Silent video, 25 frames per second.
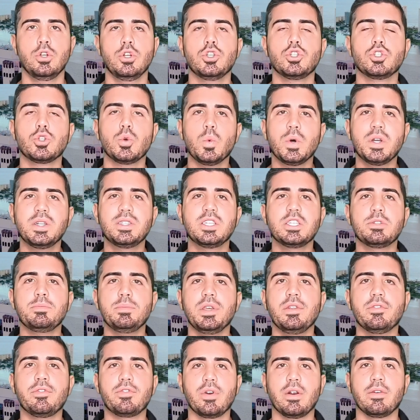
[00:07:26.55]
So what does this
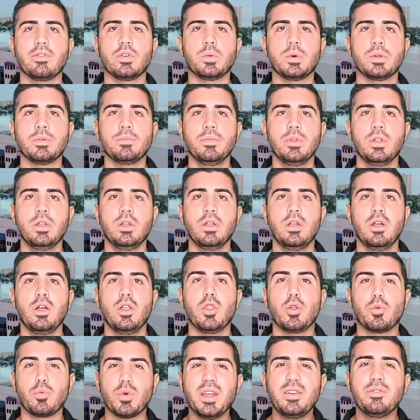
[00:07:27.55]
mean for everyone?
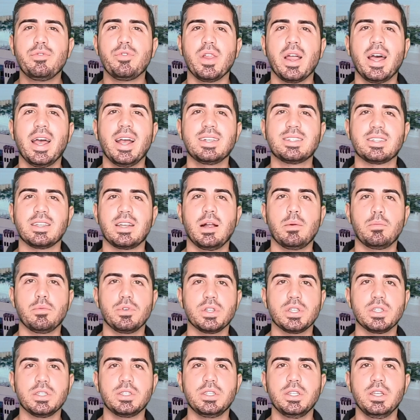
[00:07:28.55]
The red flags that I'm
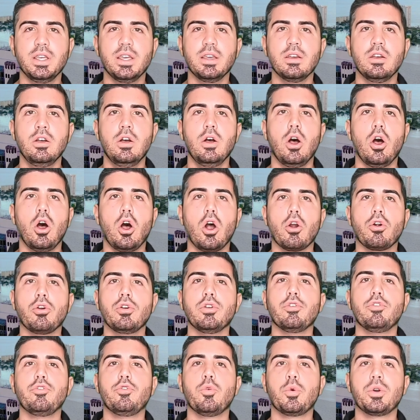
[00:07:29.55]
really seeing are
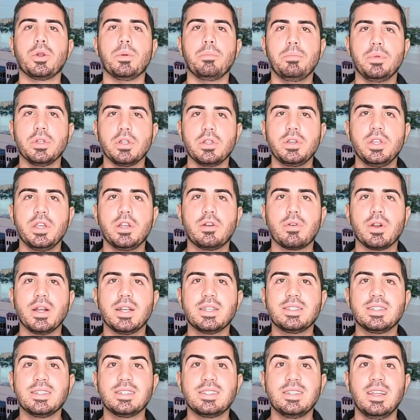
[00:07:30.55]
an affordability
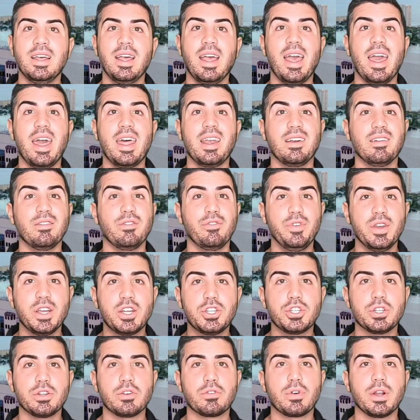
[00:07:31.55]
crisis and an
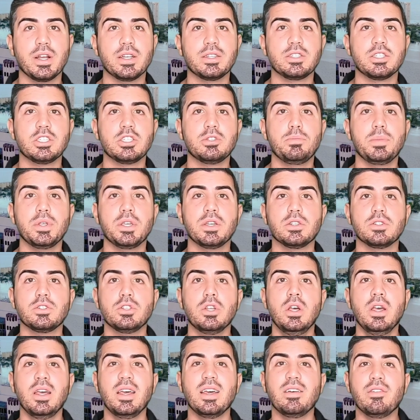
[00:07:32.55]
eviction crisis, because
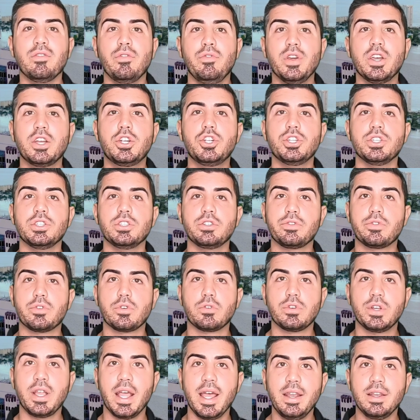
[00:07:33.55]
evictions
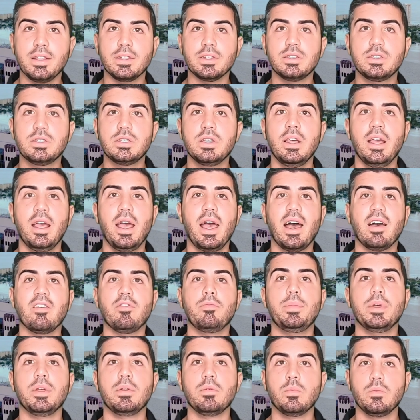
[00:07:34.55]
for tenants
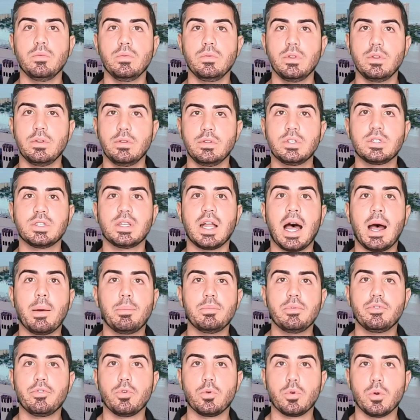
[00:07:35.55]
have been
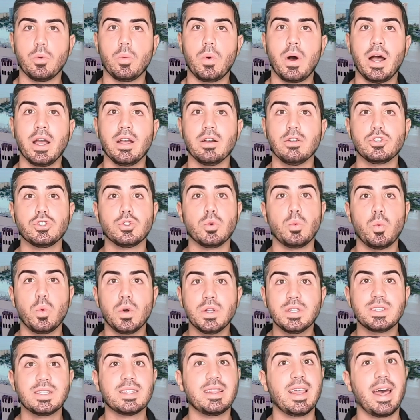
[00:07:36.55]
stopped for a while. So
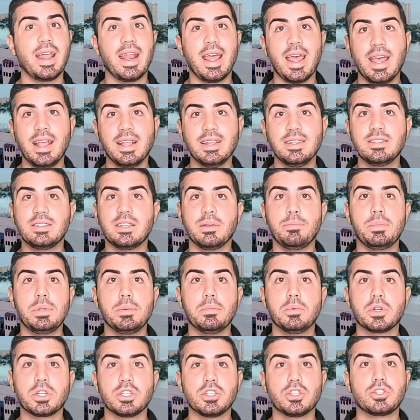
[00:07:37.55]
once that ends and
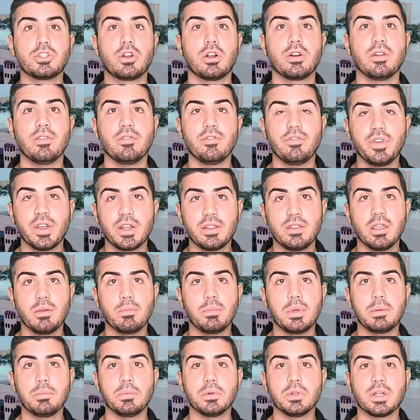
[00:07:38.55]
people can start evicting
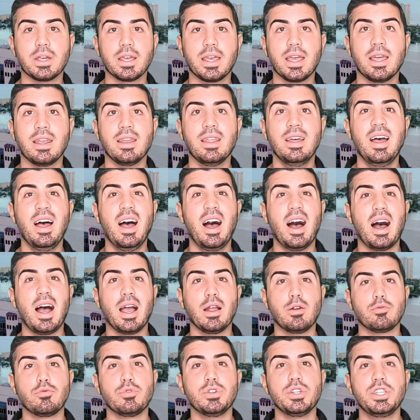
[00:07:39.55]
people again,
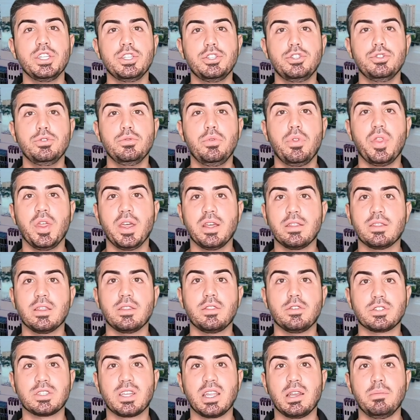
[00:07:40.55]
I really do think that
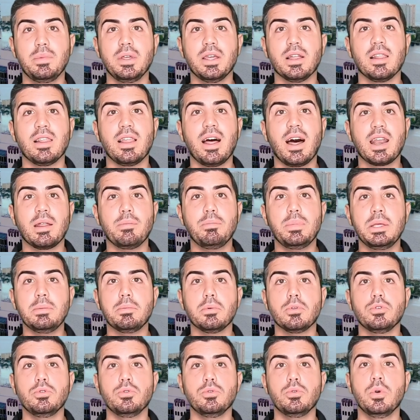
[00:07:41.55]
there's gonna be a lot of
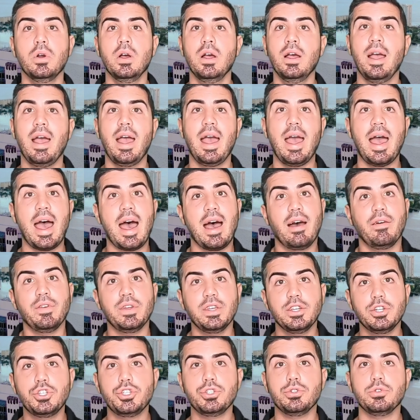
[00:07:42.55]
people who have
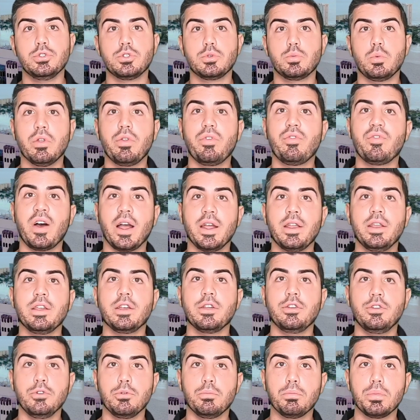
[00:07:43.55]
issues with finding
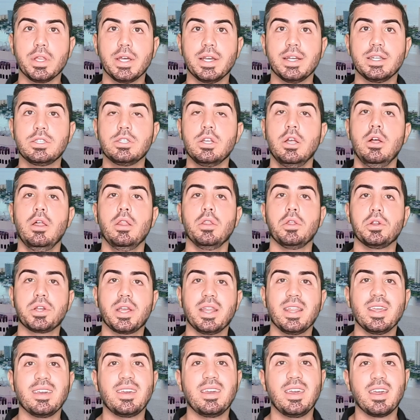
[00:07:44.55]
a new place. They're
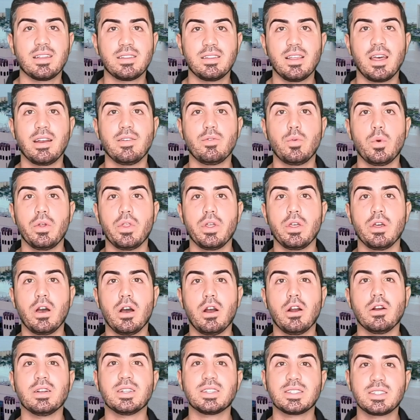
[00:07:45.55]
getting kicked out of where they
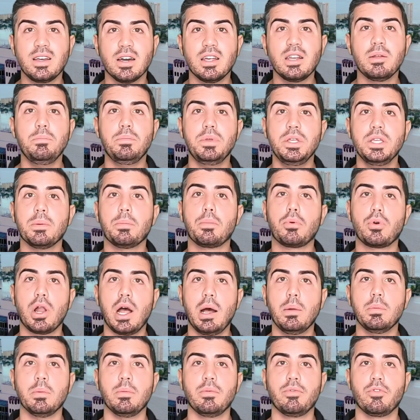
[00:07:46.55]
are. It's gonna be a
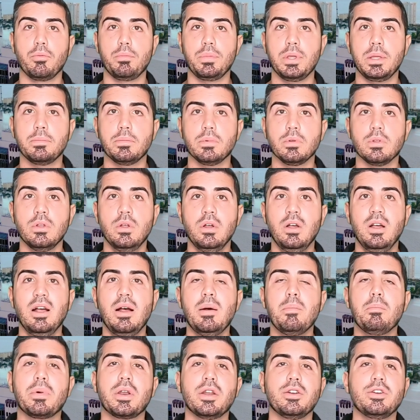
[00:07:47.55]
problem for people.
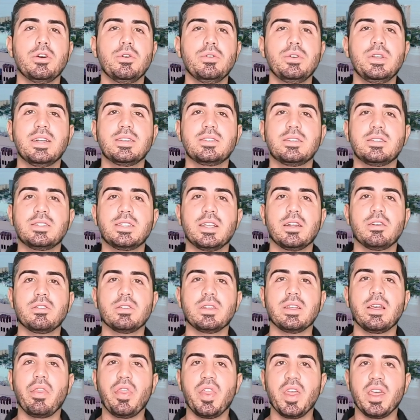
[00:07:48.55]
But I don't
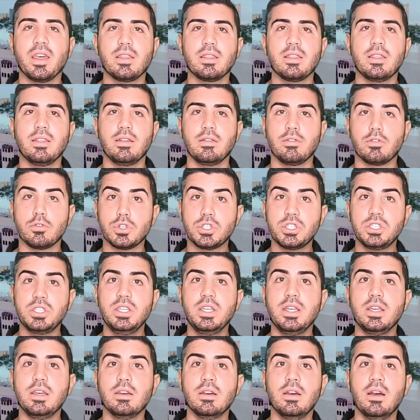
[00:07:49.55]
necessarily think or
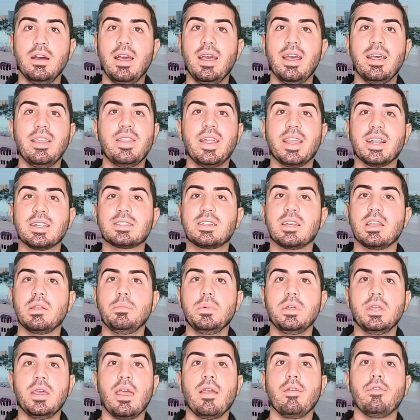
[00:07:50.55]
see that it's gonna
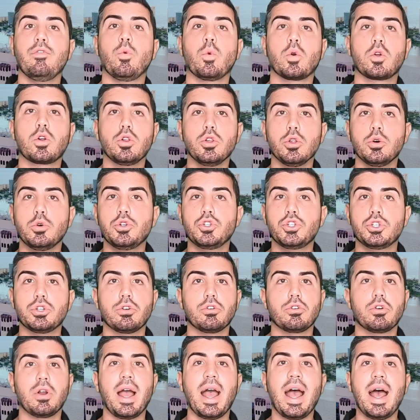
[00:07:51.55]
be a foreclosure
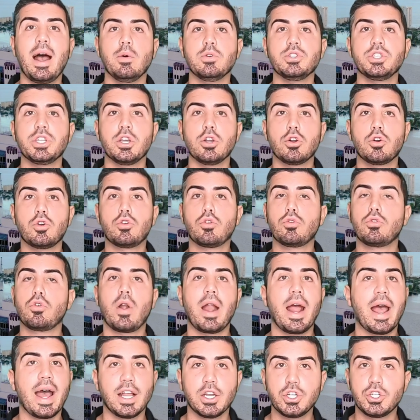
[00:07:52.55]
or a housing
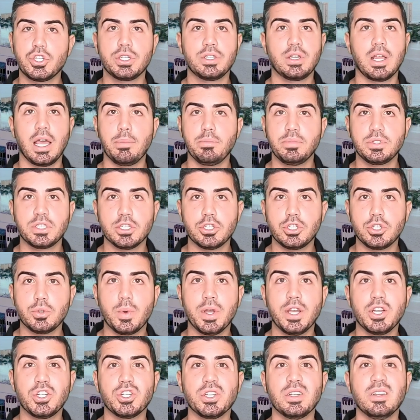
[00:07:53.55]
crash type
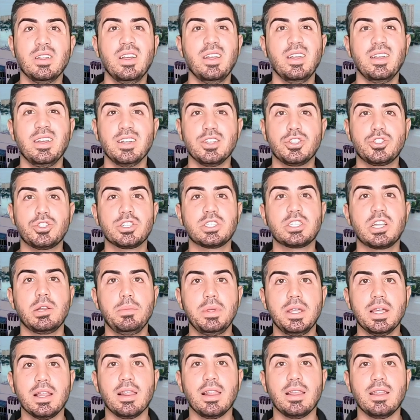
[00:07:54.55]
situation. It's just gonna
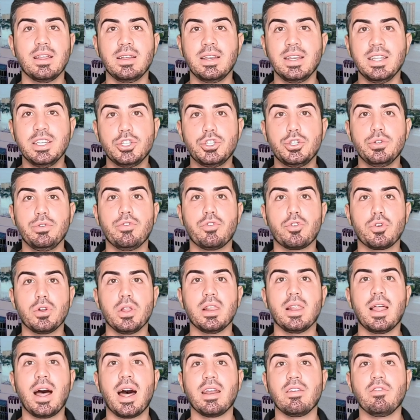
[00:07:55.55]
be an issue for a
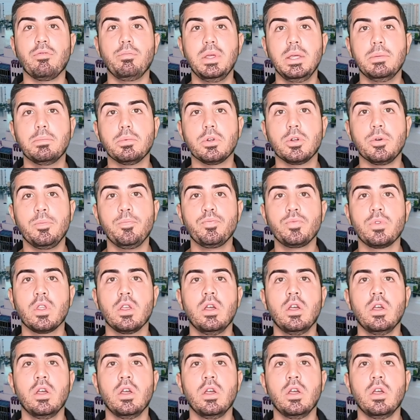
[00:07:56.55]
lot of people.